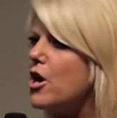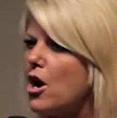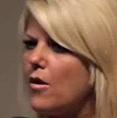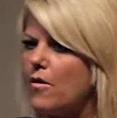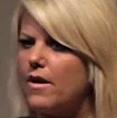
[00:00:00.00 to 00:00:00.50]

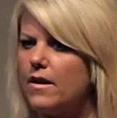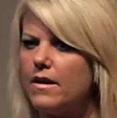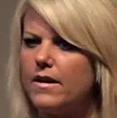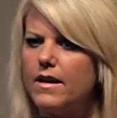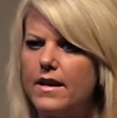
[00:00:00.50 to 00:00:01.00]
know,
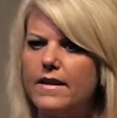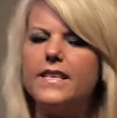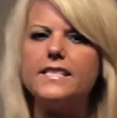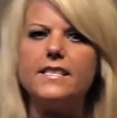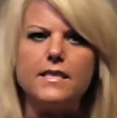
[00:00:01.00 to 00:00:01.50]

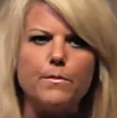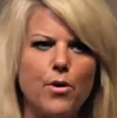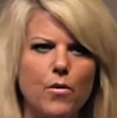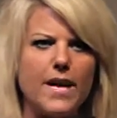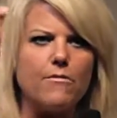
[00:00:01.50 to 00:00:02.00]
this is the
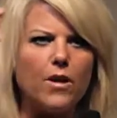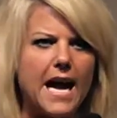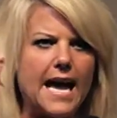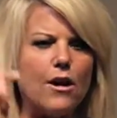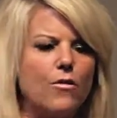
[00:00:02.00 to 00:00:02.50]
point where
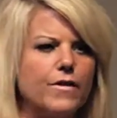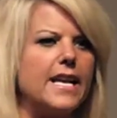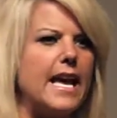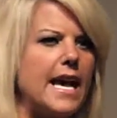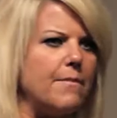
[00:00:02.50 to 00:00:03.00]
I
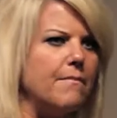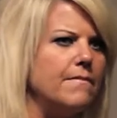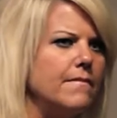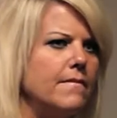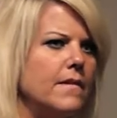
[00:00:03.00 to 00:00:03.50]
overcame.
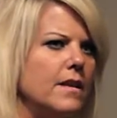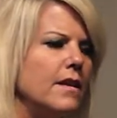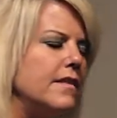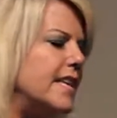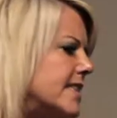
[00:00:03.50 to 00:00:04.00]

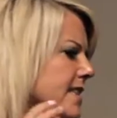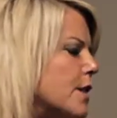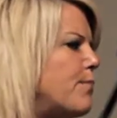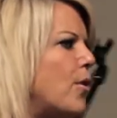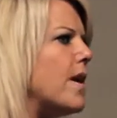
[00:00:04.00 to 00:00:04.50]
This is
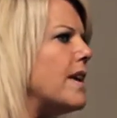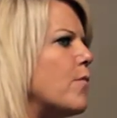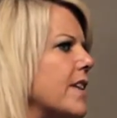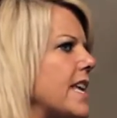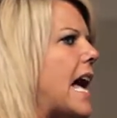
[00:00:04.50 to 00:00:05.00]
the point
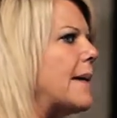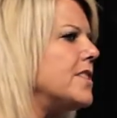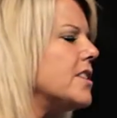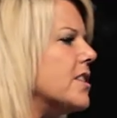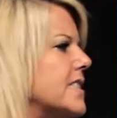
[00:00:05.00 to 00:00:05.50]
where the
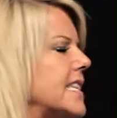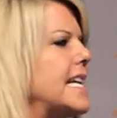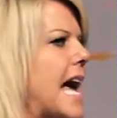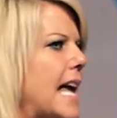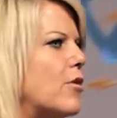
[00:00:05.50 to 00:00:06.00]
obstacle did
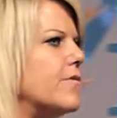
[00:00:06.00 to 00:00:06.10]
not